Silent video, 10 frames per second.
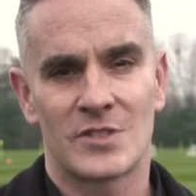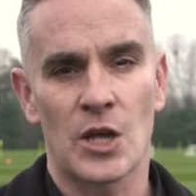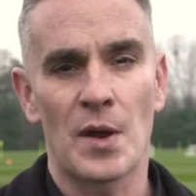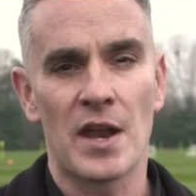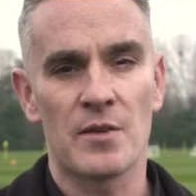
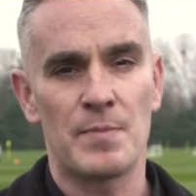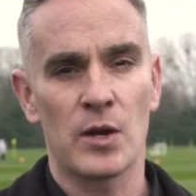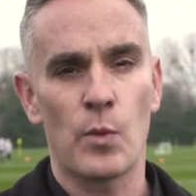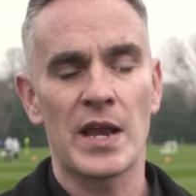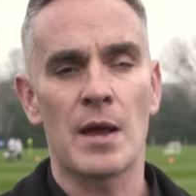So another
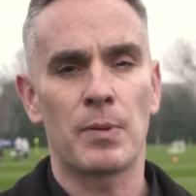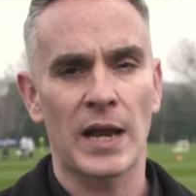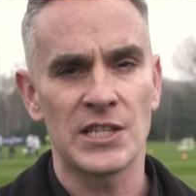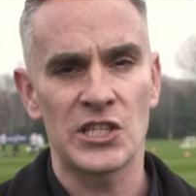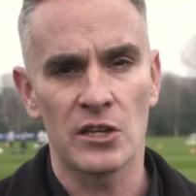big win,
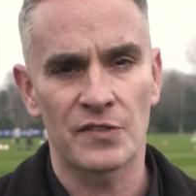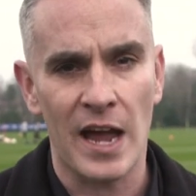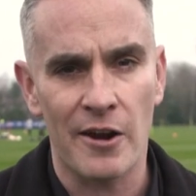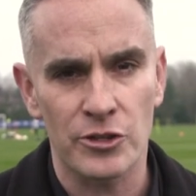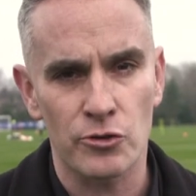plenty of
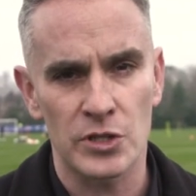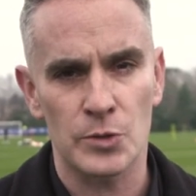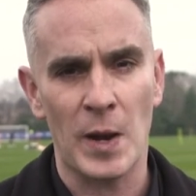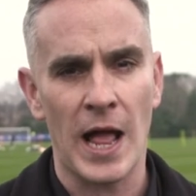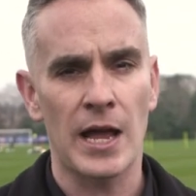character on
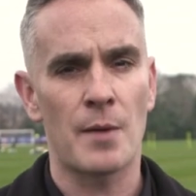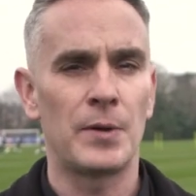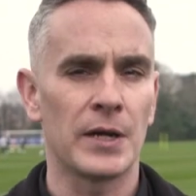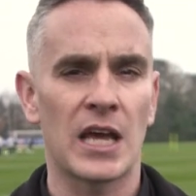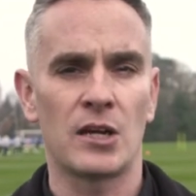display up
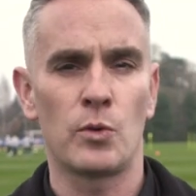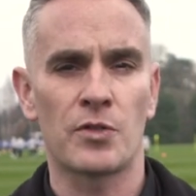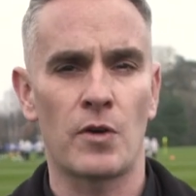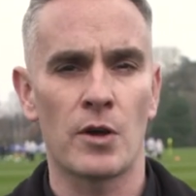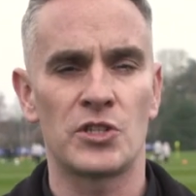at
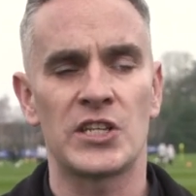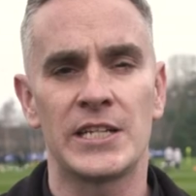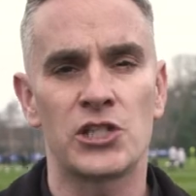Kenilworth Road, seeing